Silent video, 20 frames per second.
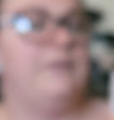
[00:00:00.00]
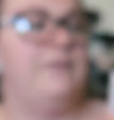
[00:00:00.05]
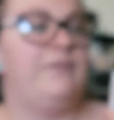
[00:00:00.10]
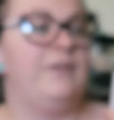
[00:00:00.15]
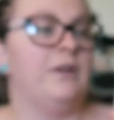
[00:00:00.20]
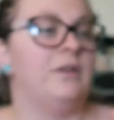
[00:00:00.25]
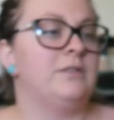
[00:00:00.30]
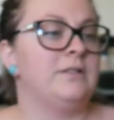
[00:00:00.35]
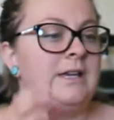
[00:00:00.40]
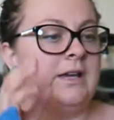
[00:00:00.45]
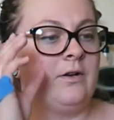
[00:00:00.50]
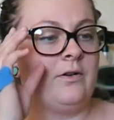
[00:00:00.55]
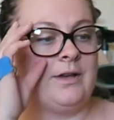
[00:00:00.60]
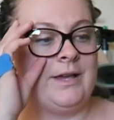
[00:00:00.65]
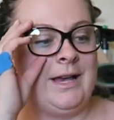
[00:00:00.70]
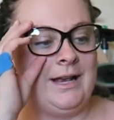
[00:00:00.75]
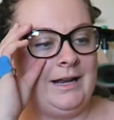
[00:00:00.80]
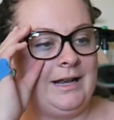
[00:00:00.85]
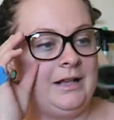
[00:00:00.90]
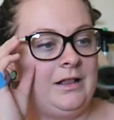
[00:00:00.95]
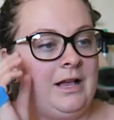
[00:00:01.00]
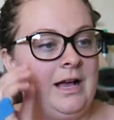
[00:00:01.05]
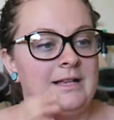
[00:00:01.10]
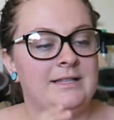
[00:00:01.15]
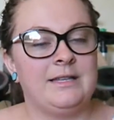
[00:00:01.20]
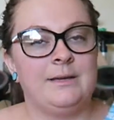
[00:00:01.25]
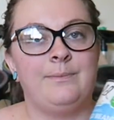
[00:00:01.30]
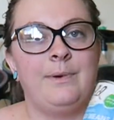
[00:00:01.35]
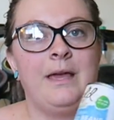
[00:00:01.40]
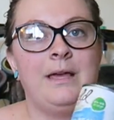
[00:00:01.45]
Field Day Organic
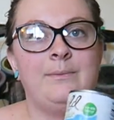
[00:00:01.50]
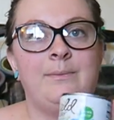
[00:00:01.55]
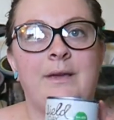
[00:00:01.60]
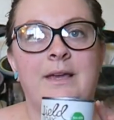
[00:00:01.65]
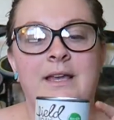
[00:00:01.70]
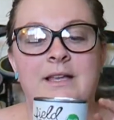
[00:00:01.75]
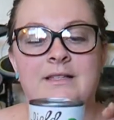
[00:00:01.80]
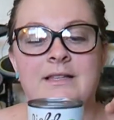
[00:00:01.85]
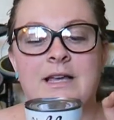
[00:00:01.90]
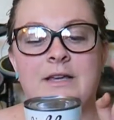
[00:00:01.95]
Classic Baked Beans.